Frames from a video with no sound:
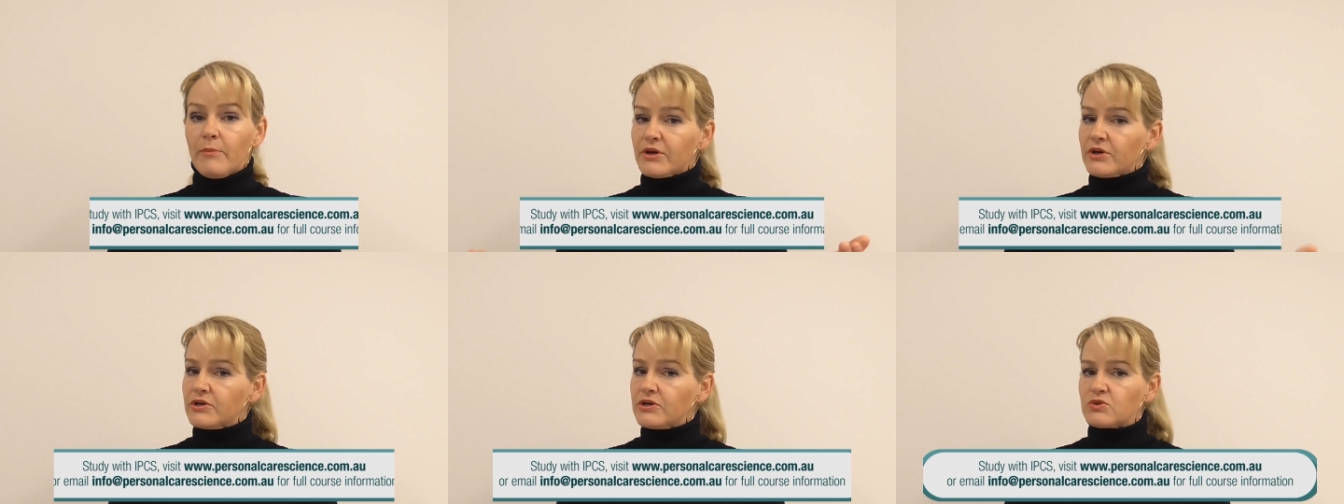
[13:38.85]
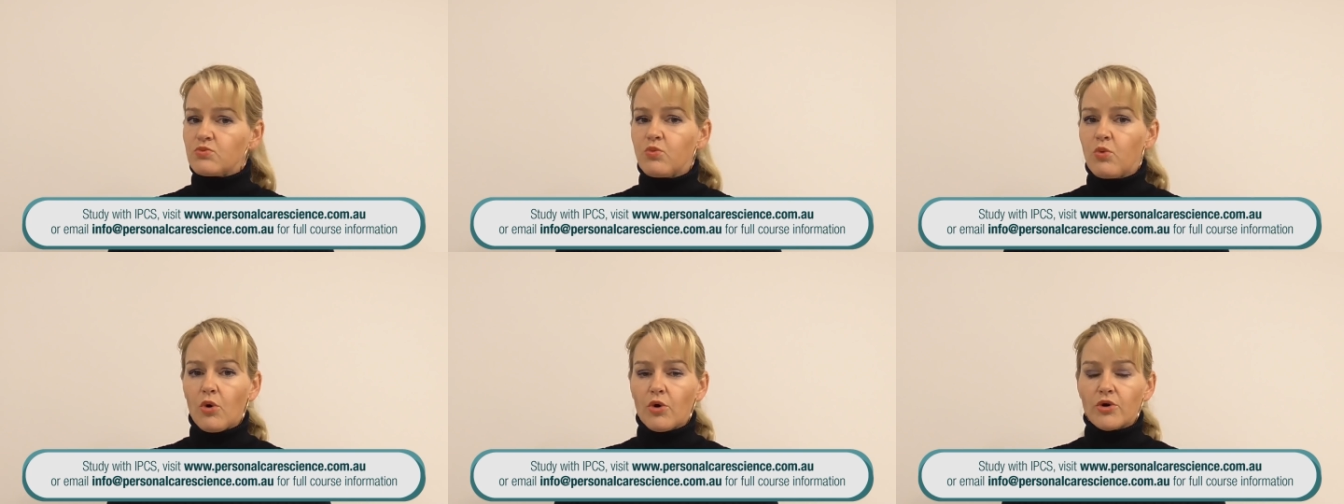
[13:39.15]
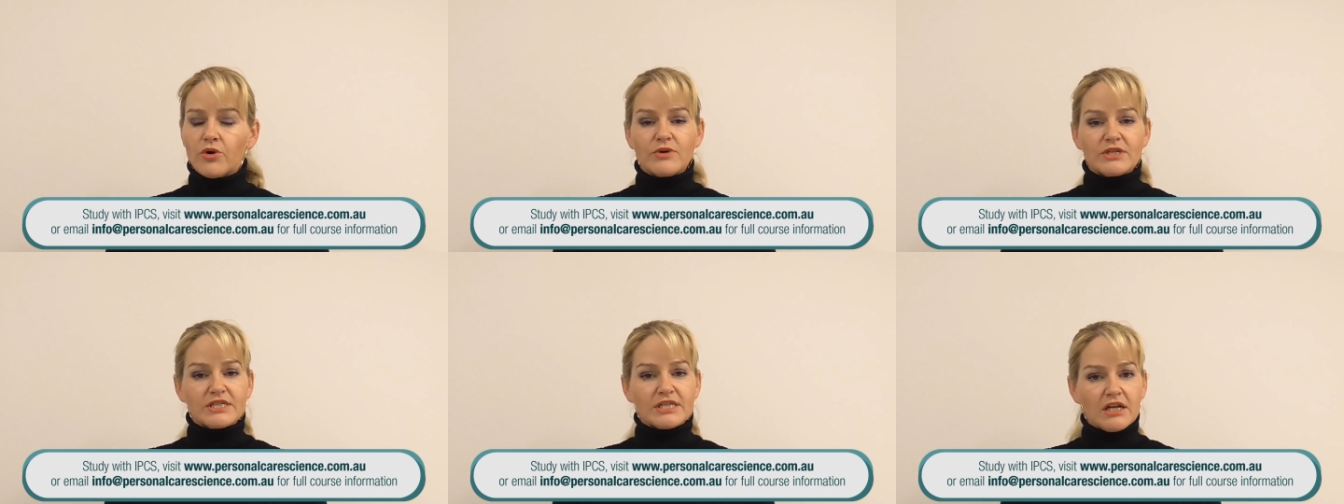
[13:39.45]
because
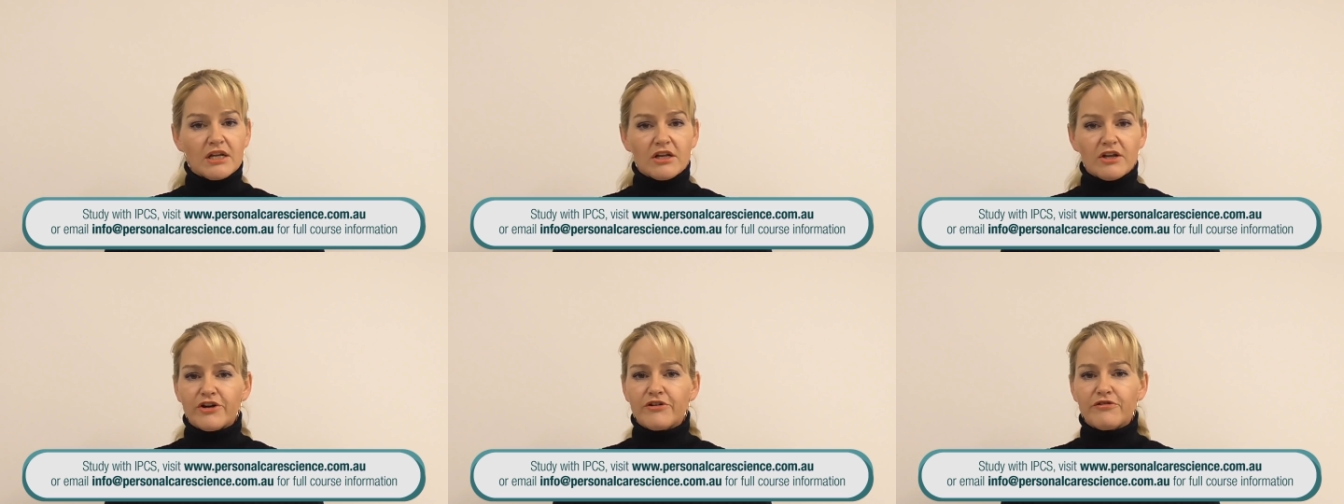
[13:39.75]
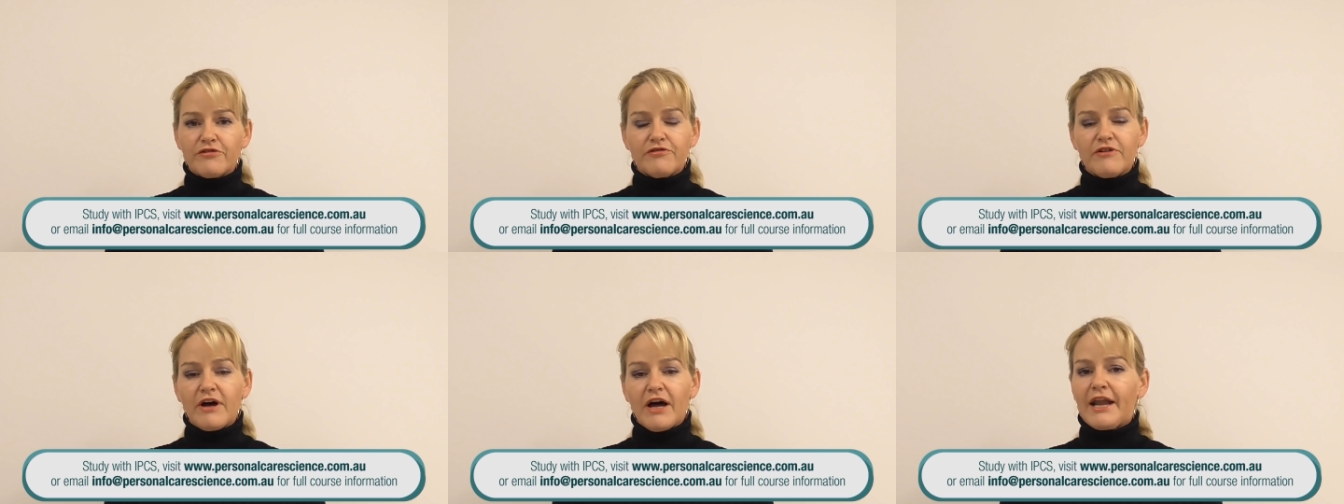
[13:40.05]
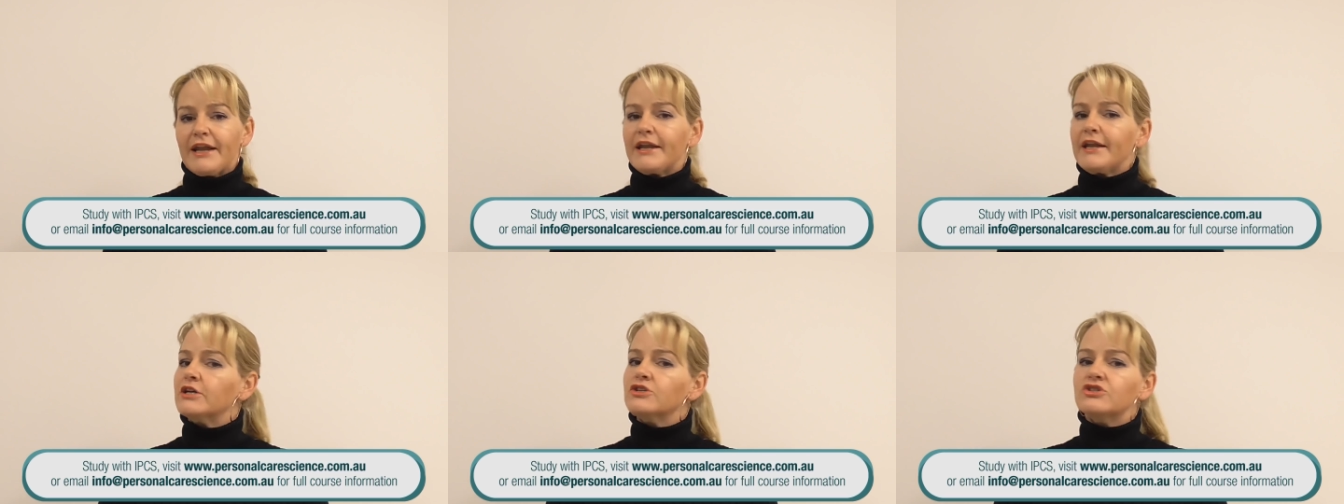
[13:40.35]
water is a lot of
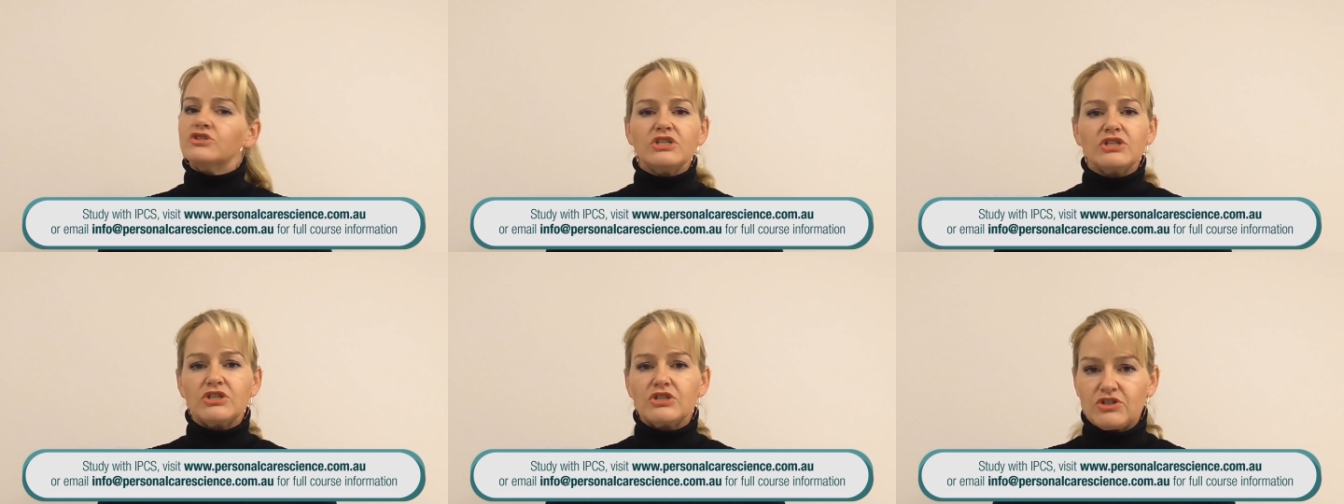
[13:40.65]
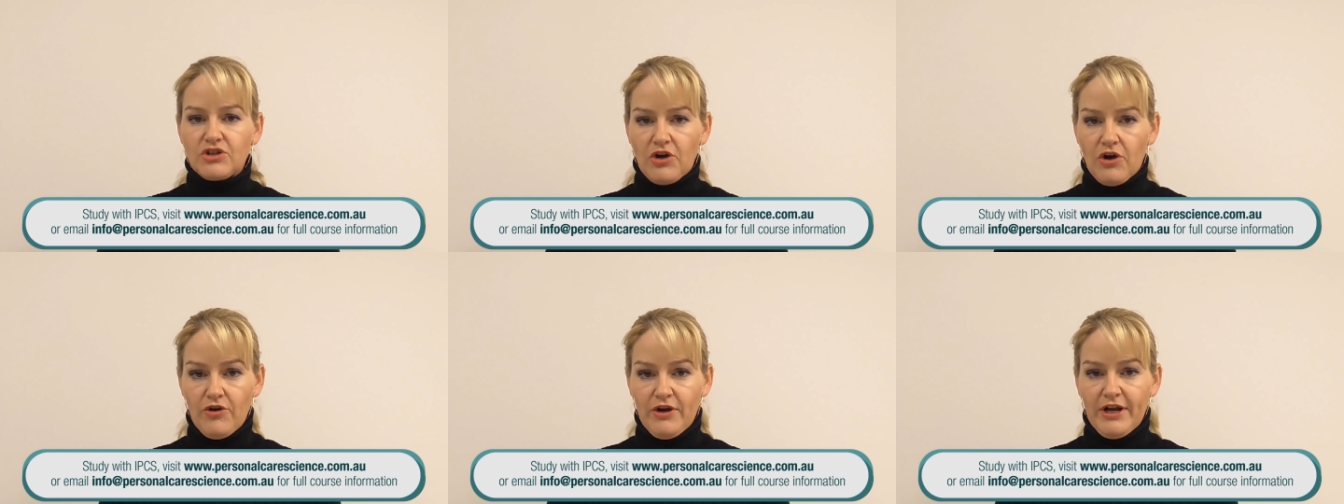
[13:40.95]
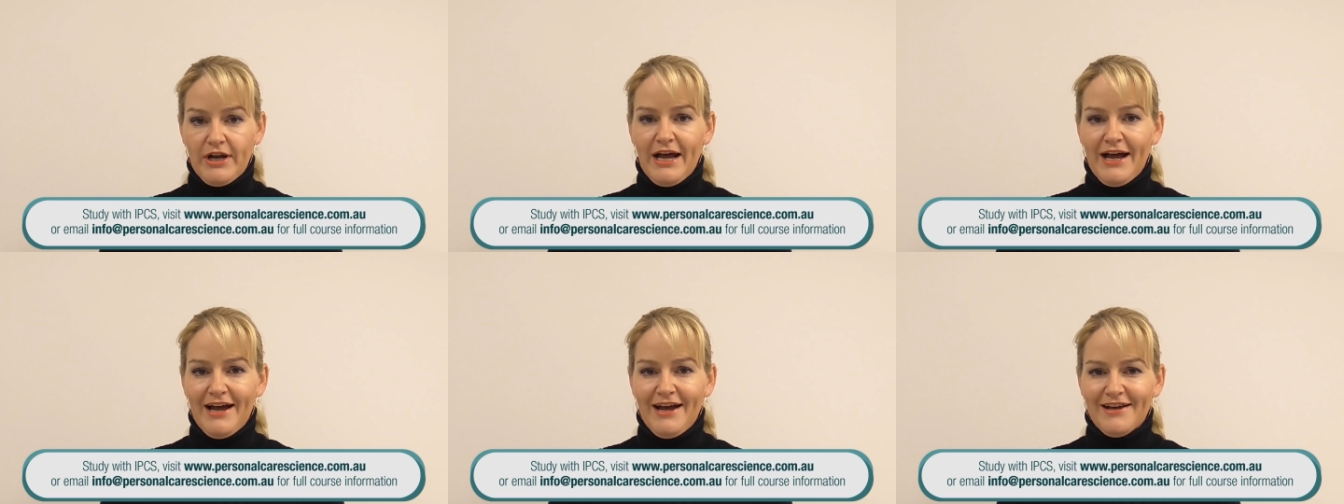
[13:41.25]
fun. Just
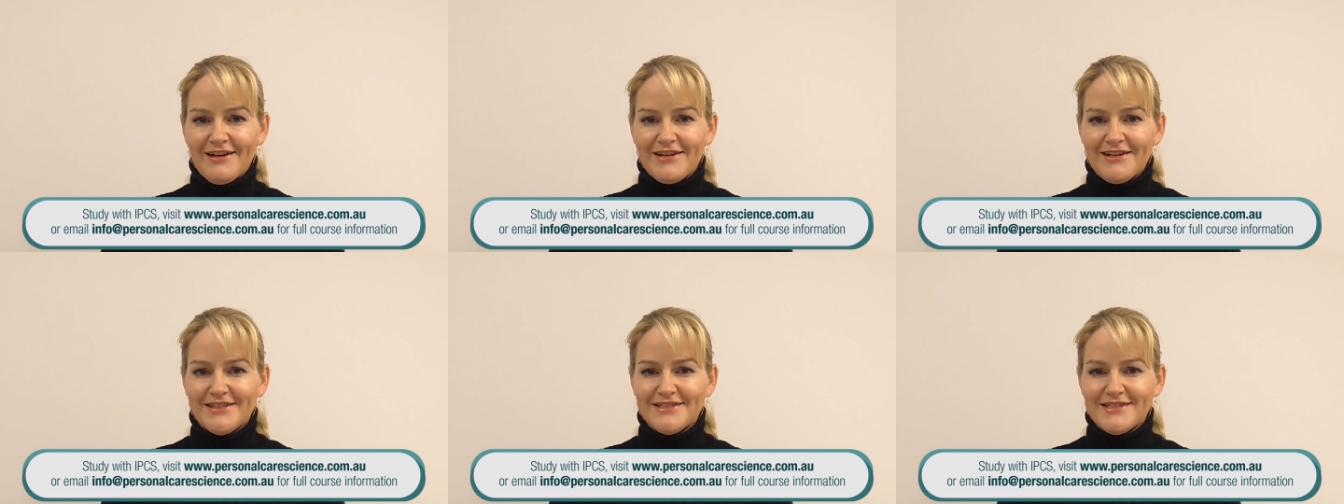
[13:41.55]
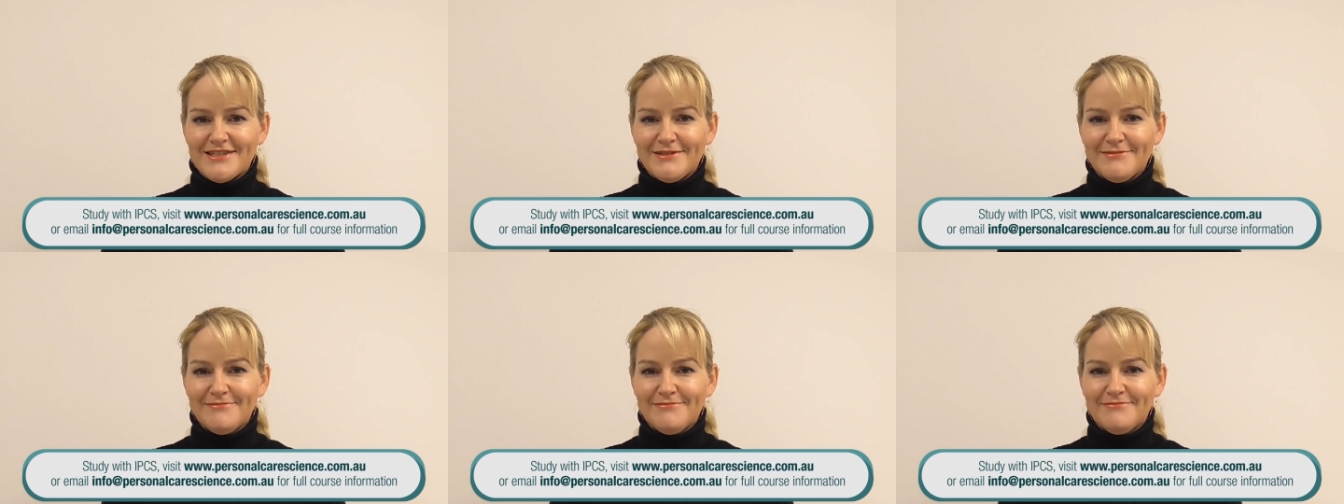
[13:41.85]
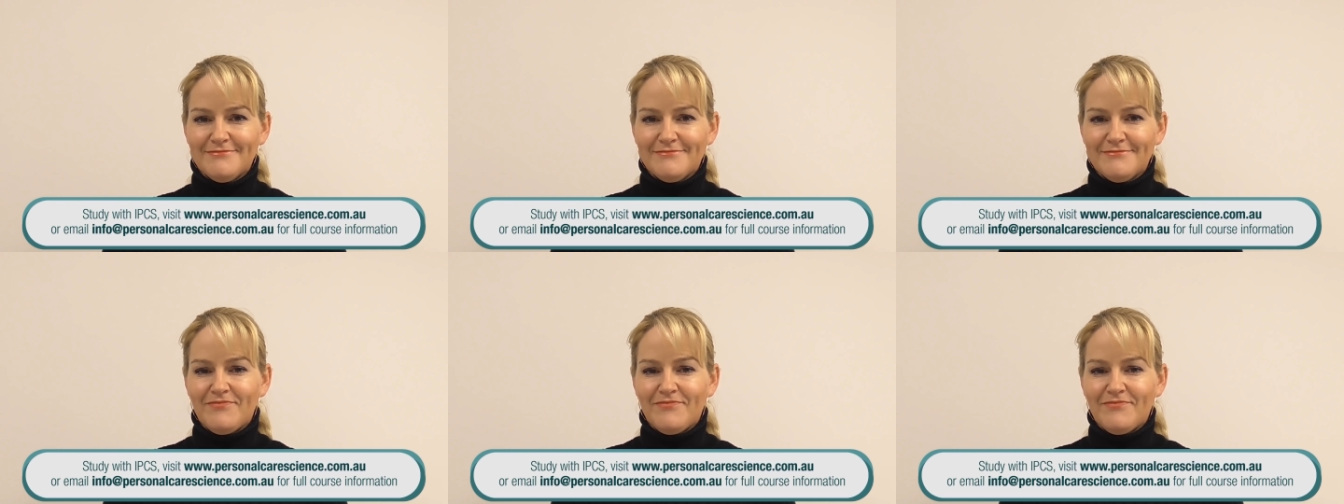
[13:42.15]
don't inhale it.